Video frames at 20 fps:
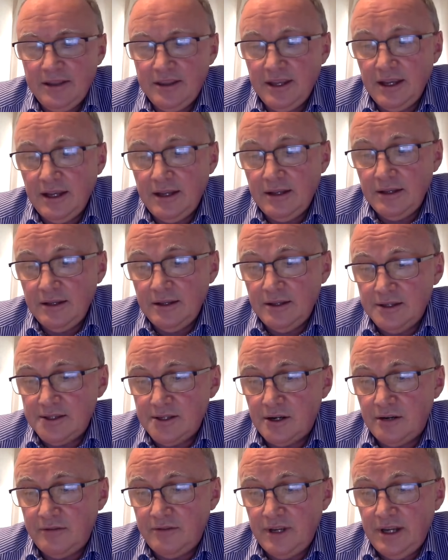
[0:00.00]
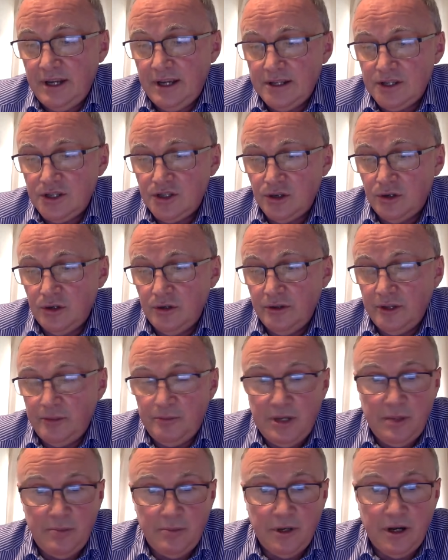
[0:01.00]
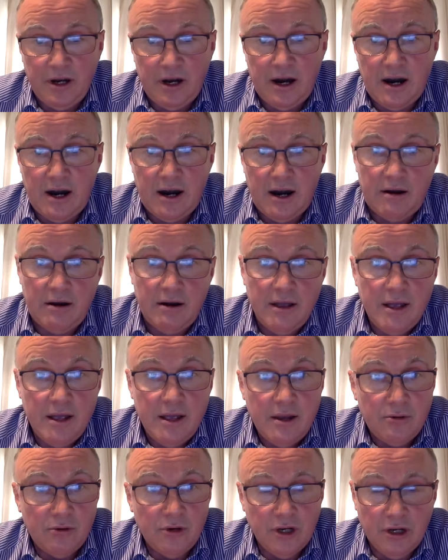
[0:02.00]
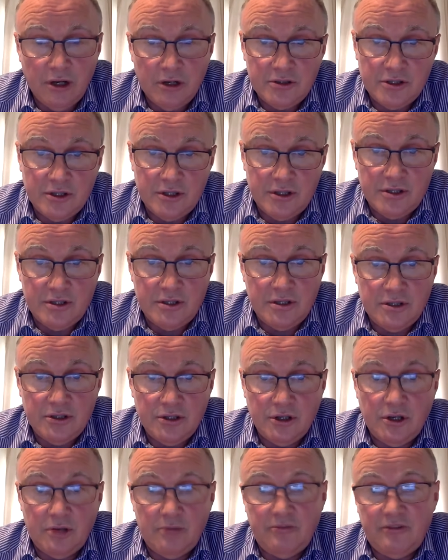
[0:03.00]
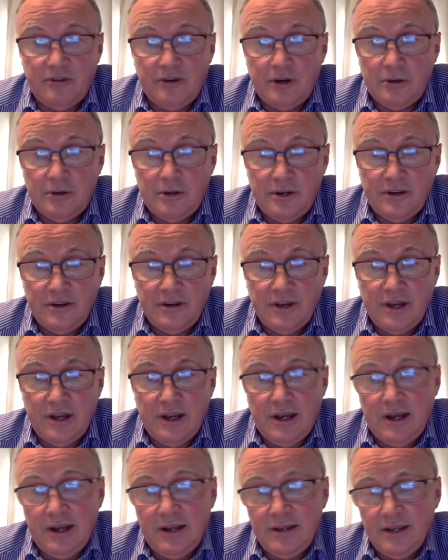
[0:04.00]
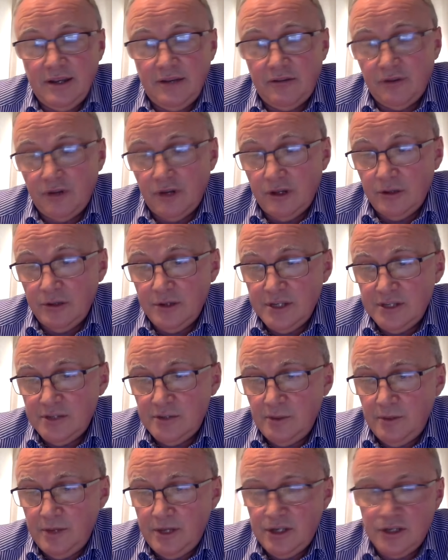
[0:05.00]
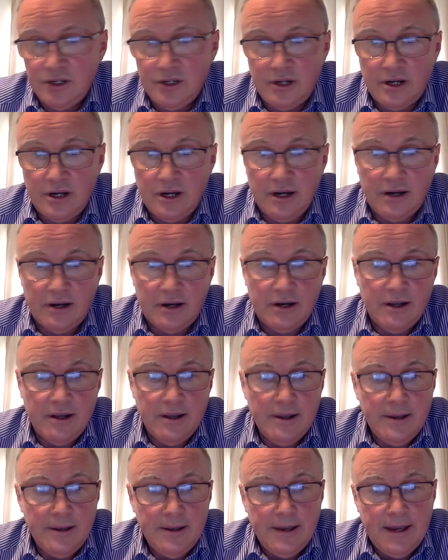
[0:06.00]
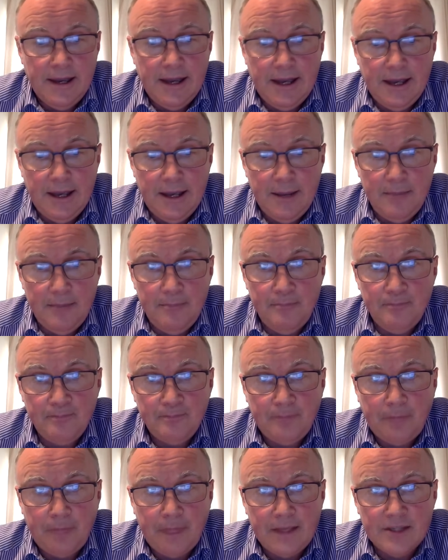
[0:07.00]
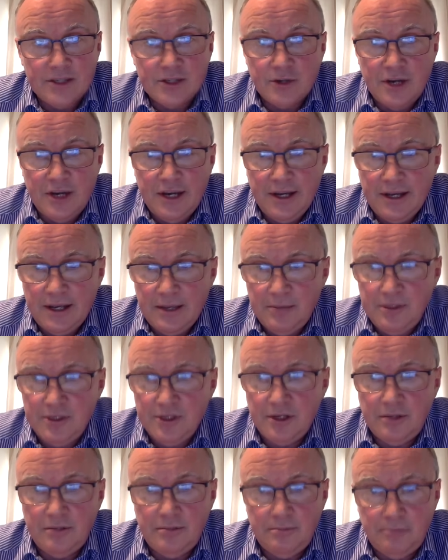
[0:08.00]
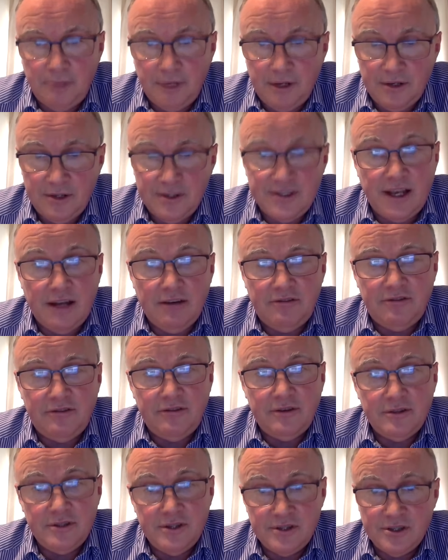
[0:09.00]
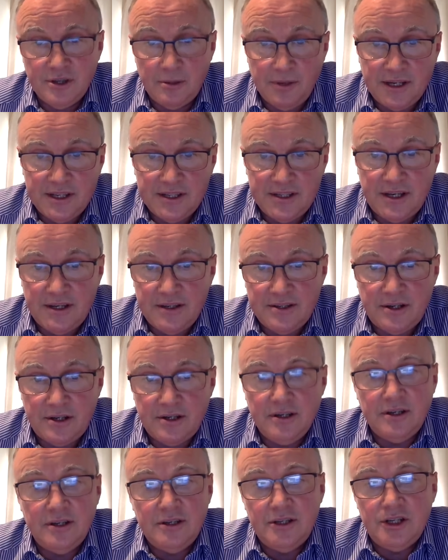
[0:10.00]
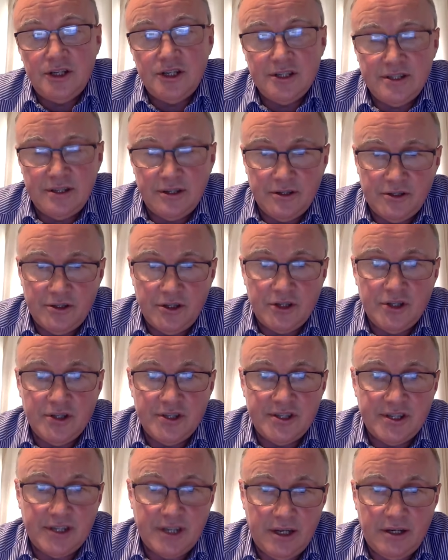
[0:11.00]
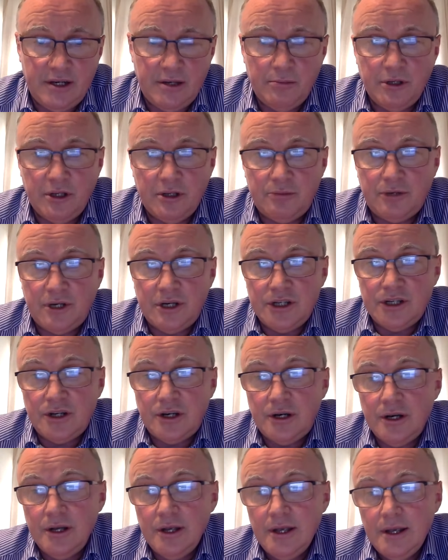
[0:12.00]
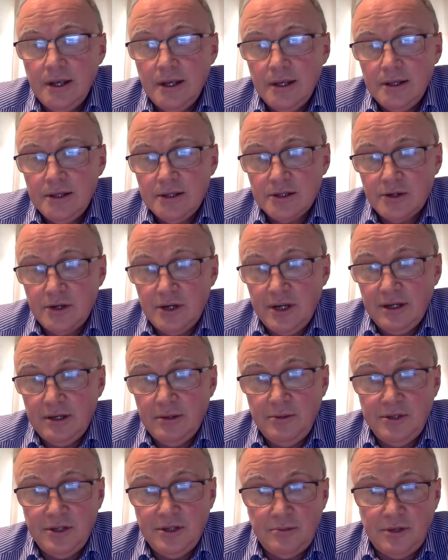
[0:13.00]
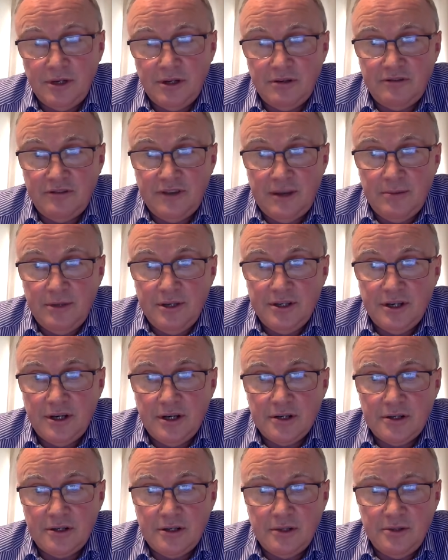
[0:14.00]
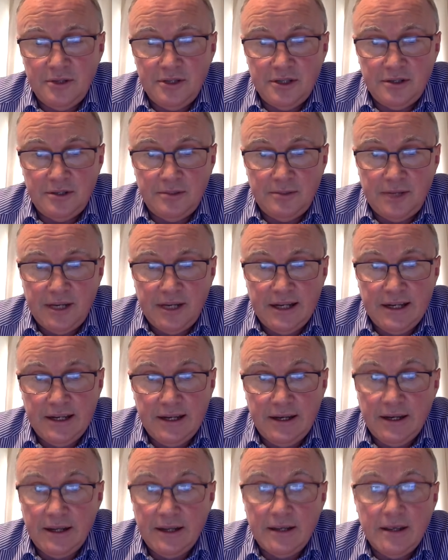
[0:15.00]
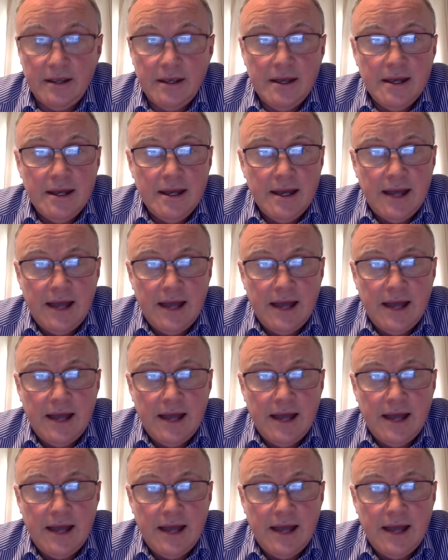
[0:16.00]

And I think the survey has shown that people are reluctant to come forward. I, I think for all the reasons we mentioned earlier. Um, Screening can be done by yourself to some extent, certain conditions such as skin and blood pressure. Screening can be done by your family doctor, it can be done by a clinic.